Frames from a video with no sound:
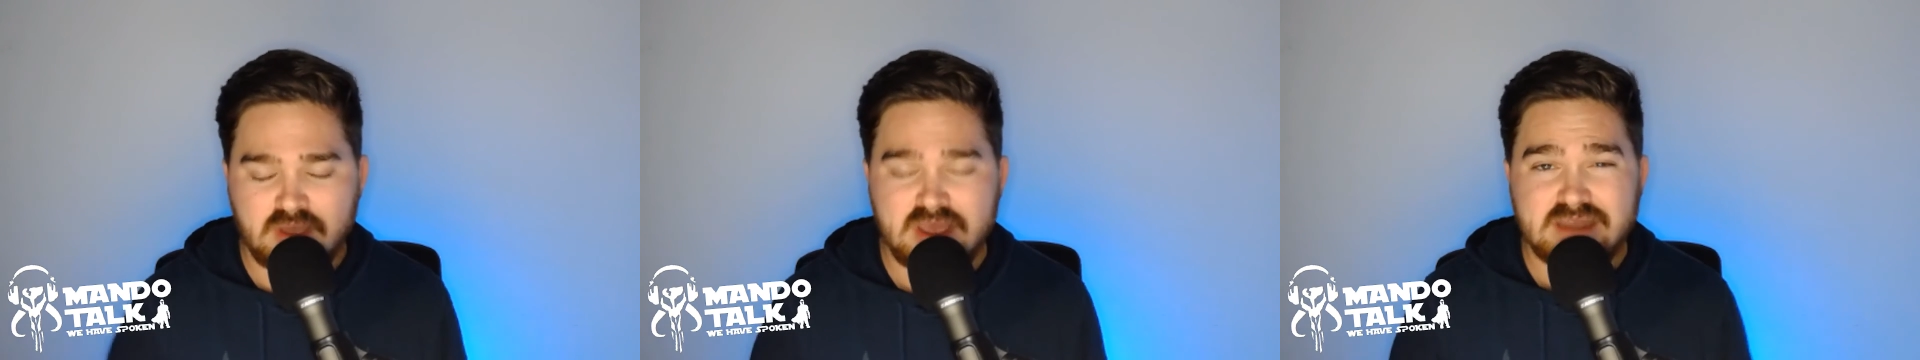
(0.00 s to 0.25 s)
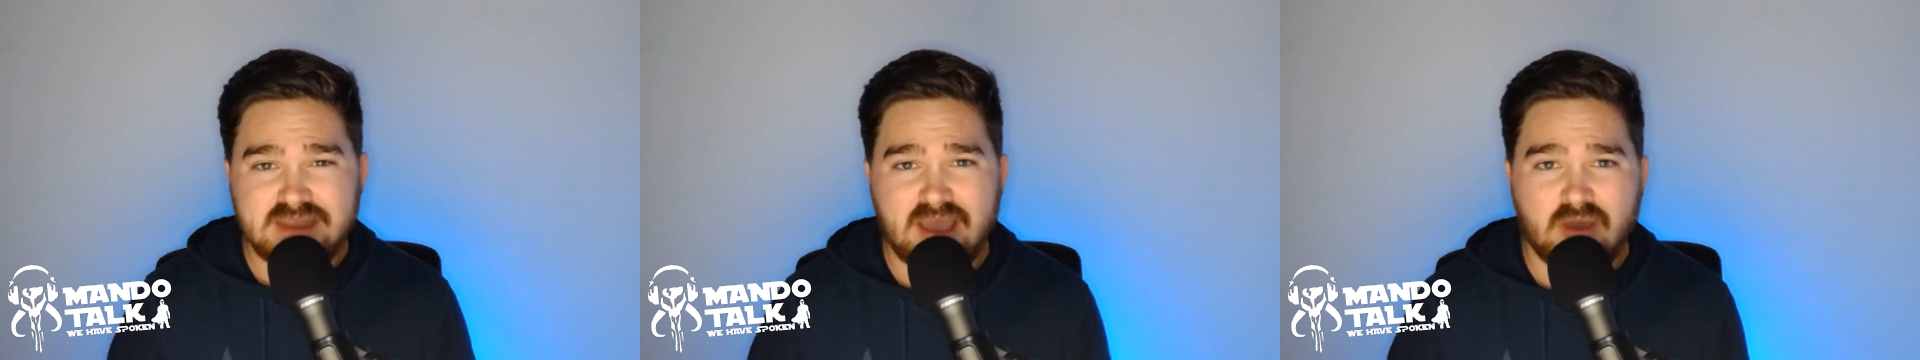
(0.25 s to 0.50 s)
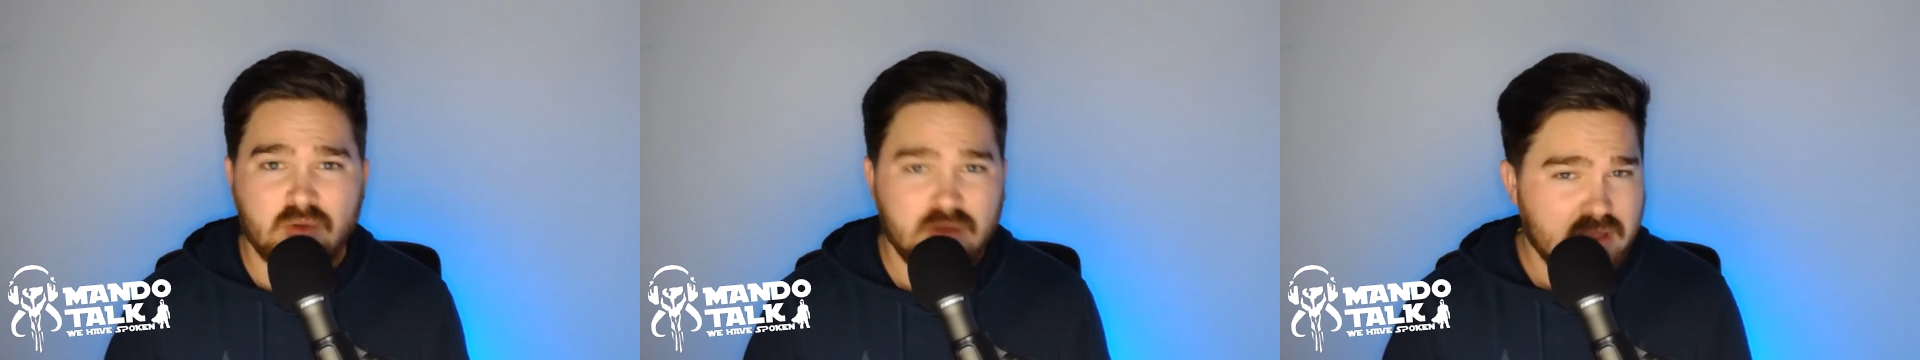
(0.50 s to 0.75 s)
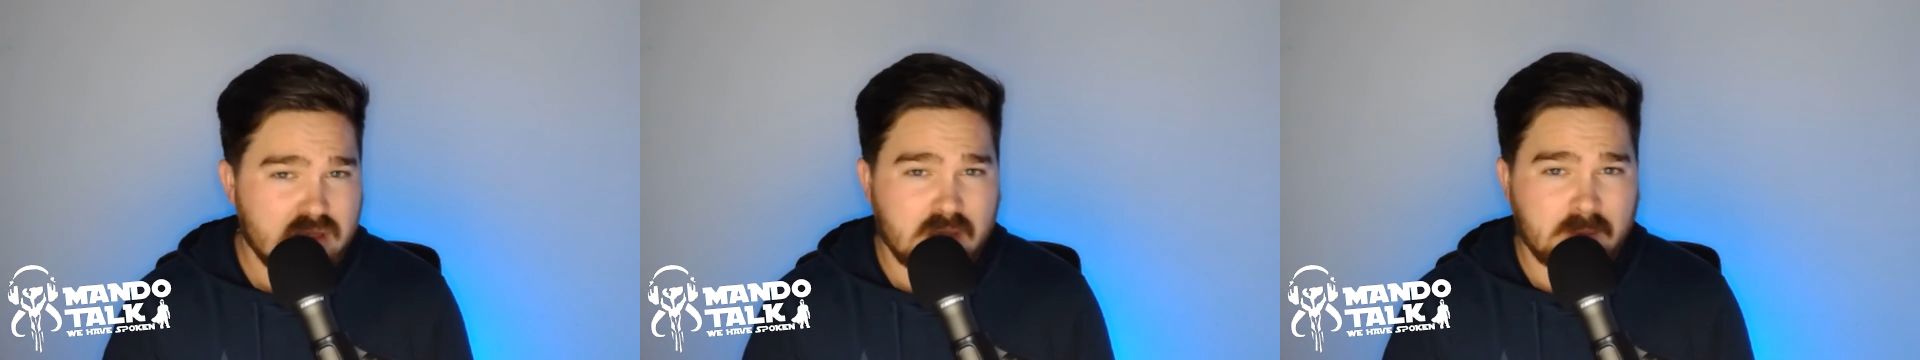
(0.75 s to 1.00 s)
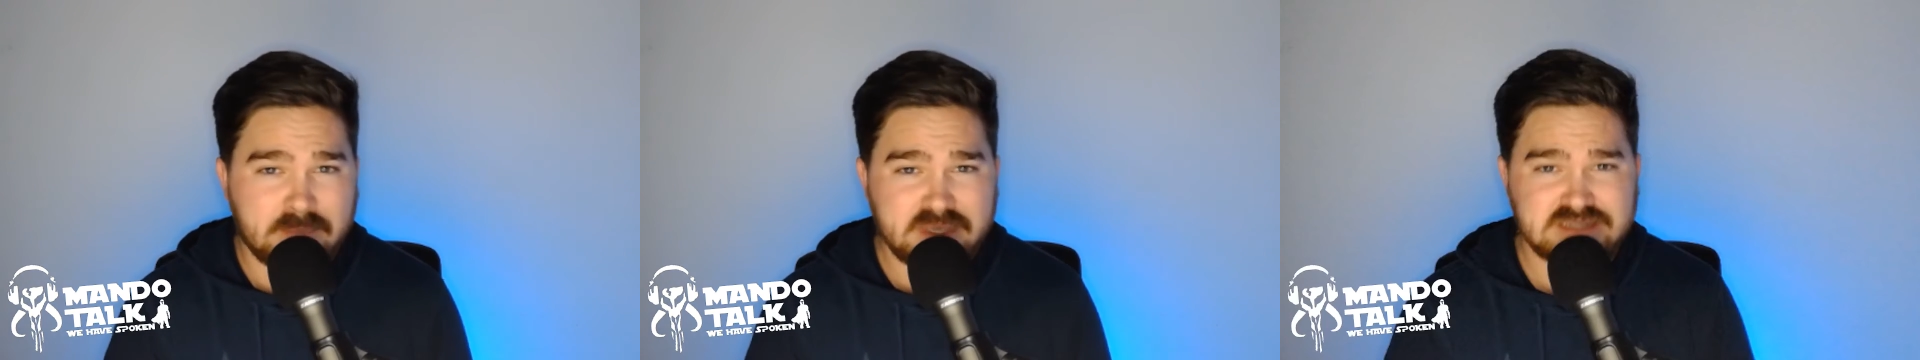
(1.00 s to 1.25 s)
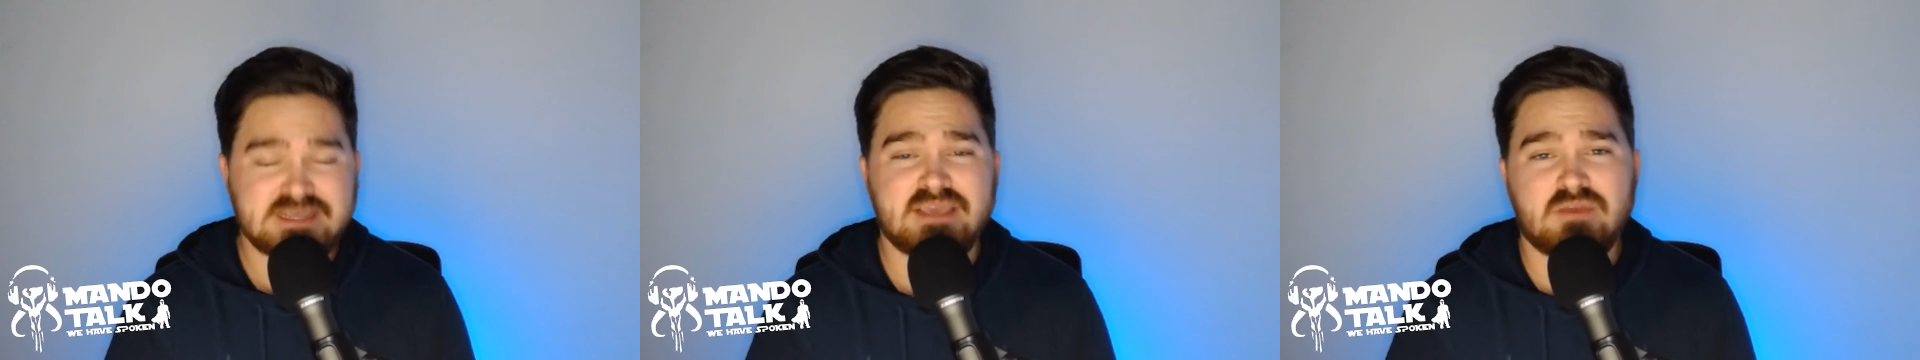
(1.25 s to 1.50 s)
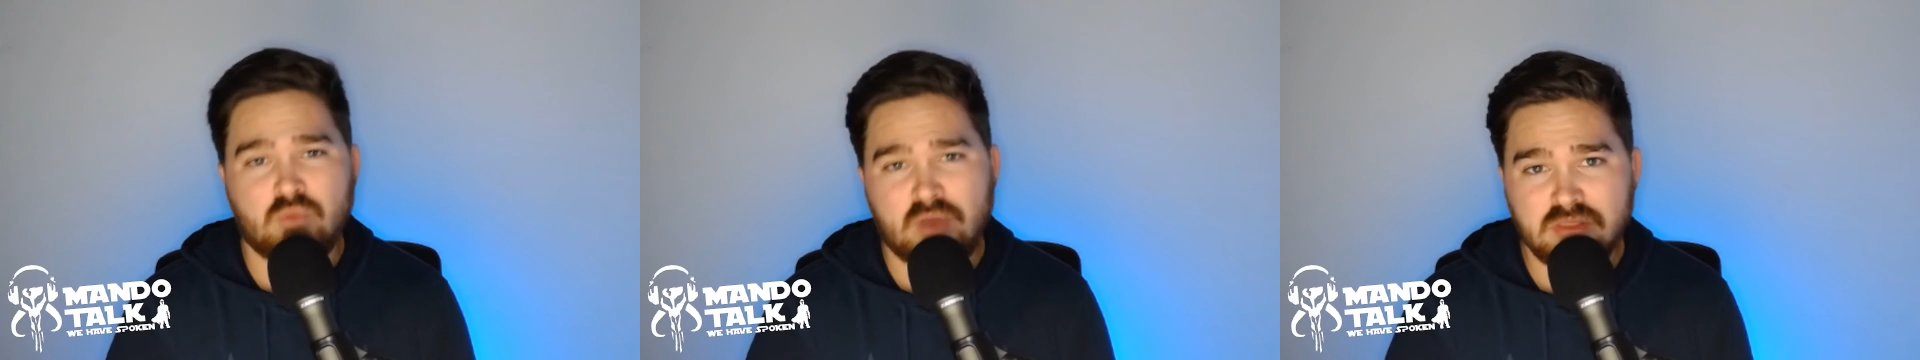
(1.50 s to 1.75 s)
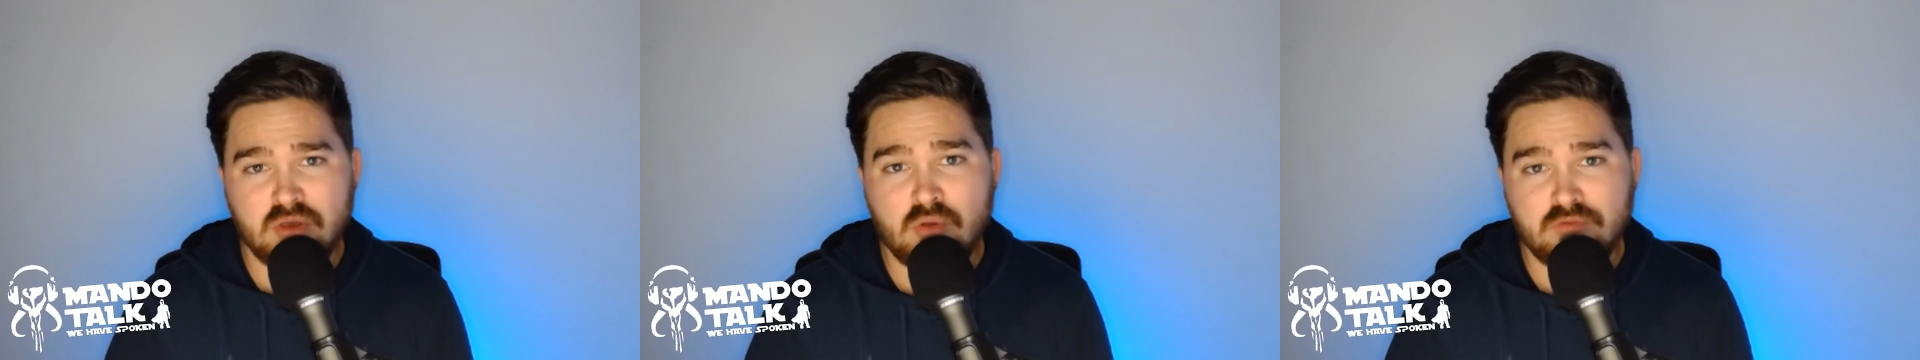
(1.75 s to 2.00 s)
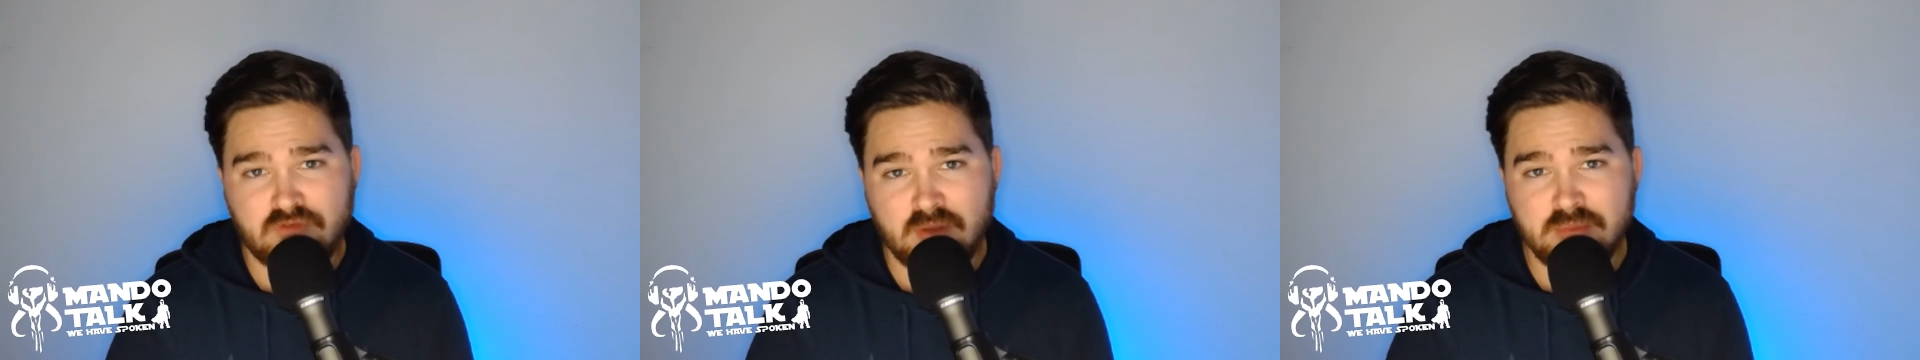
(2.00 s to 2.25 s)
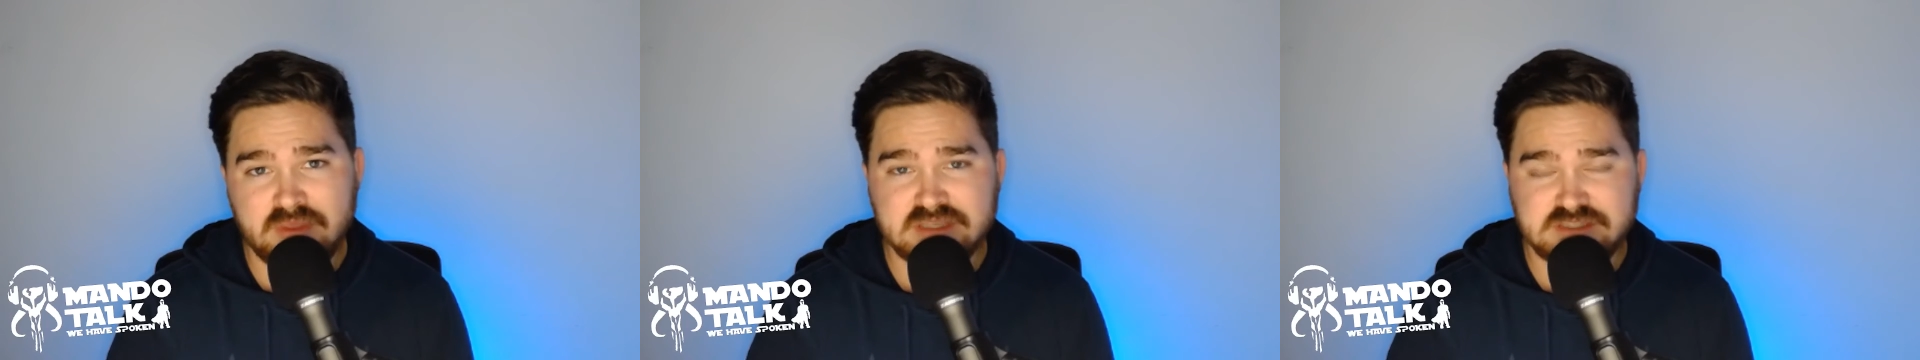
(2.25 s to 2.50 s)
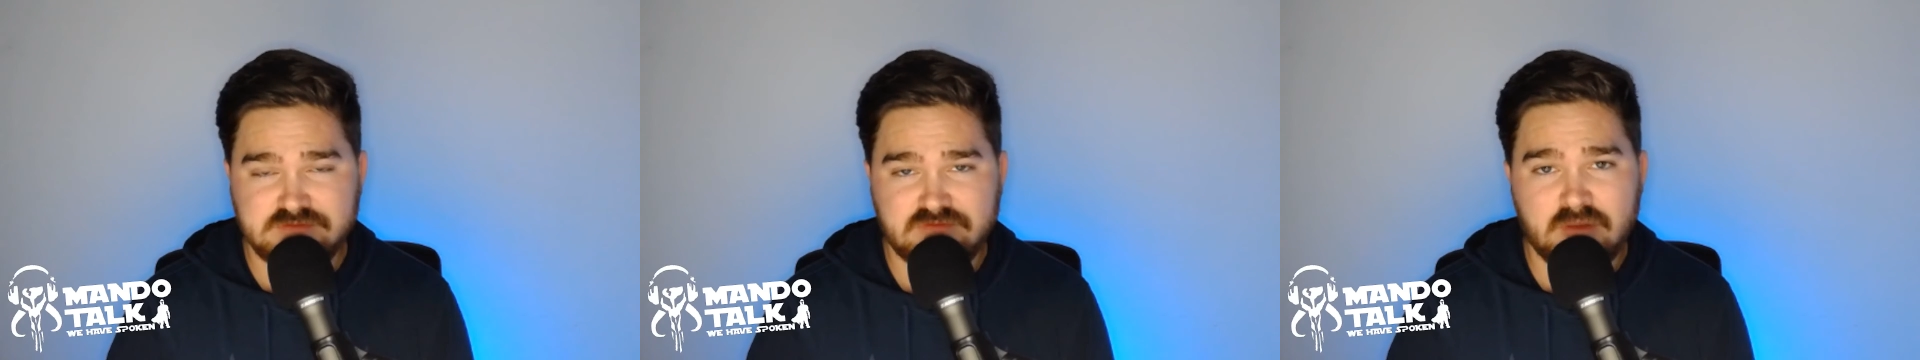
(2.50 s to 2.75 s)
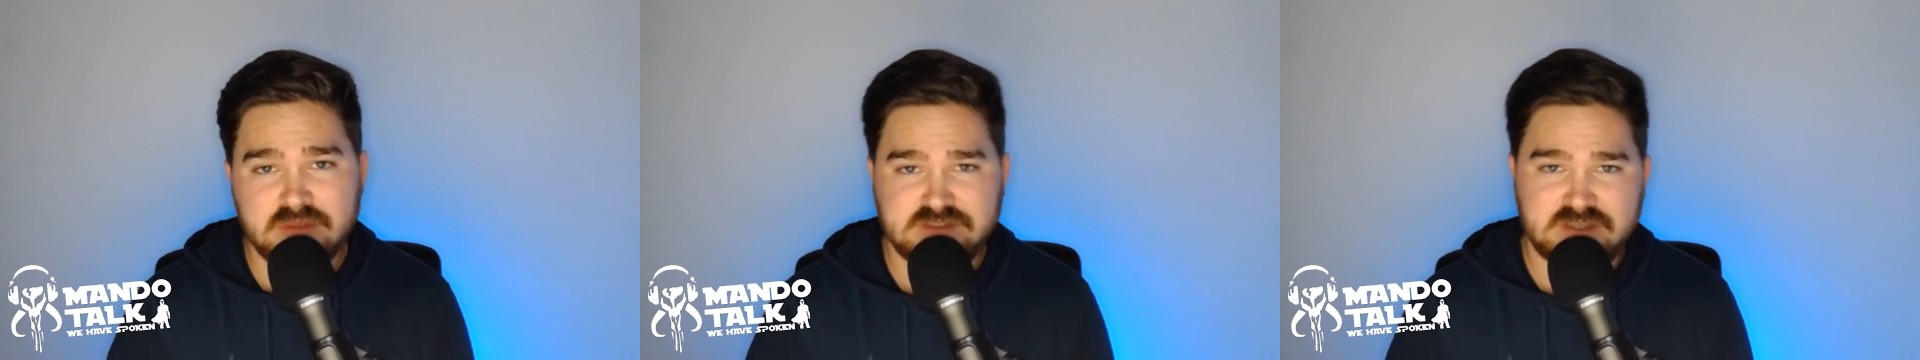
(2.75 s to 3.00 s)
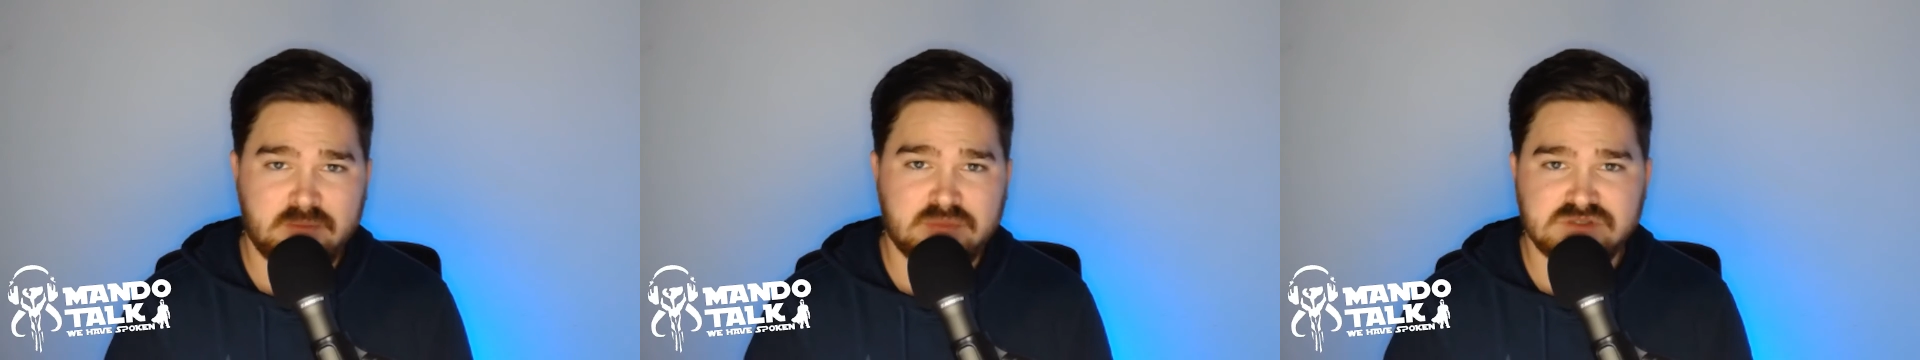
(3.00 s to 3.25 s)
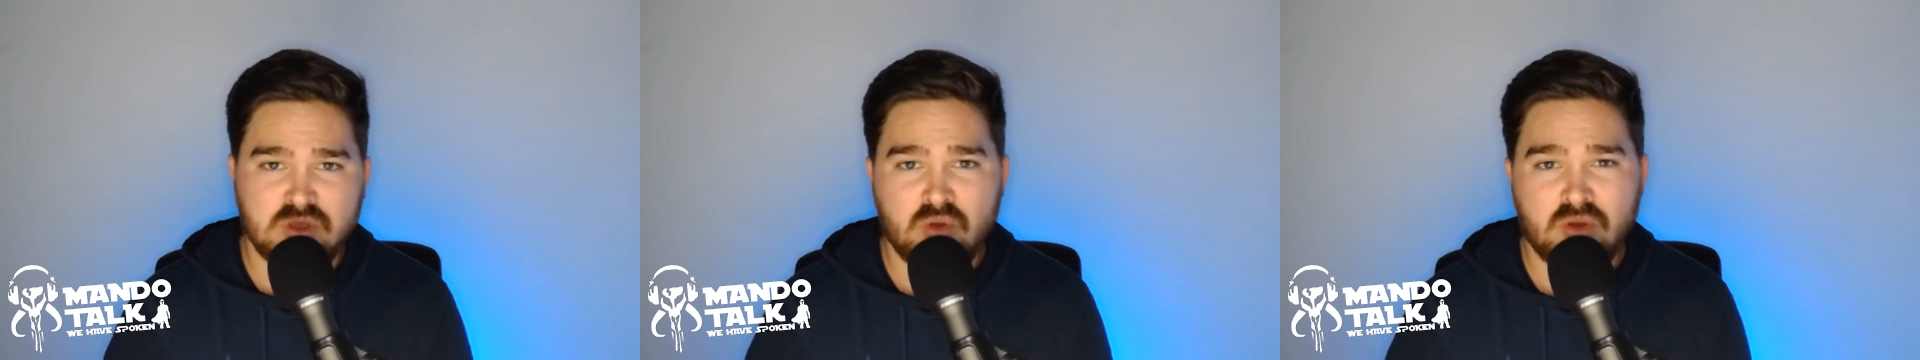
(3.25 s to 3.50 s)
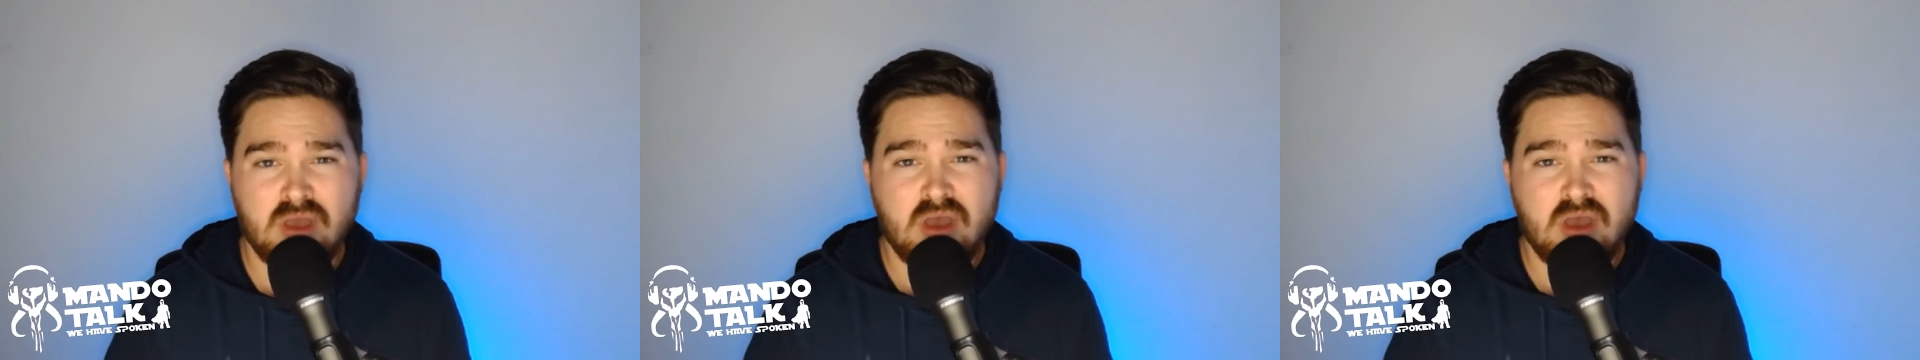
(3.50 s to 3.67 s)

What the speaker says: Now, a big takeaway though from this episode,